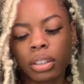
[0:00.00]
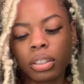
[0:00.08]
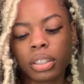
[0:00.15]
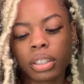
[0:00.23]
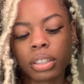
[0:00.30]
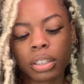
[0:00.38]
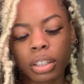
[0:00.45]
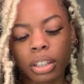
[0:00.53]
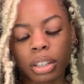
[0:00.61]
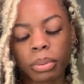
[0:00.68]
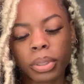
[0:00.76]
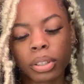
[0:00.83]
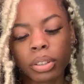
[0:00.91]
Six of
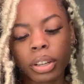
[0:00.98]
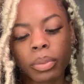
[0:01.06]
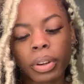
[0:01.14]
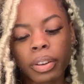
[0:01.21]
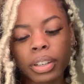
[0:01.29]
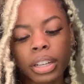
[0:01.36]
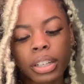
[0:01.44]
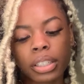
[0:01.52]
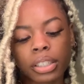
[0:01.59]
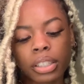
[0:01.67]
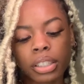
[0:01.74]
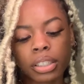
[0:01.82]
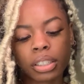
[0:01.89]
Cups. Okay, we have a lot of
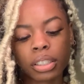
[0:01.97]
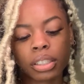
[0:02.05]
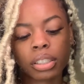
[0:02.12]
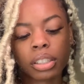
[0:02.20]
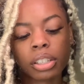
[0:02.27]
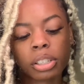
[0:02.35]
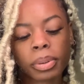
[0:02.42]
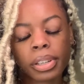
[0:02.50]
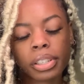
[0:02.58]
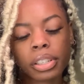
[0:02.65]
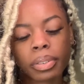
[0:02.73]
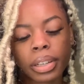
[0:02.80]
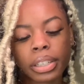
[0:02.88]
sixes. So this person
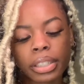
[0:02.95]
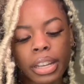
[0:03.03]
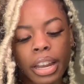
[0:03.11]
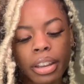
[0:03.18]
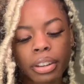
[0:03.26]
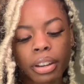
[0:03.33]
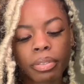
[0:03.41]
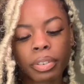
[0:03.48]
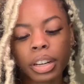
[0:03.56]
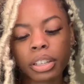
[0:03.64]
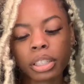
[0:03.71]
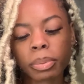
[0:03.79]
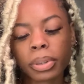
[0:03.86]
is very stagnant. I feel
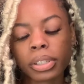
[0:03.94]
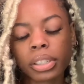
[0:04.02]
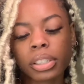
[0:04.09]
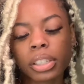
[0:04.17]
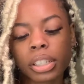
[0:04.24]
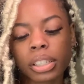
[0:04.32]
like this person does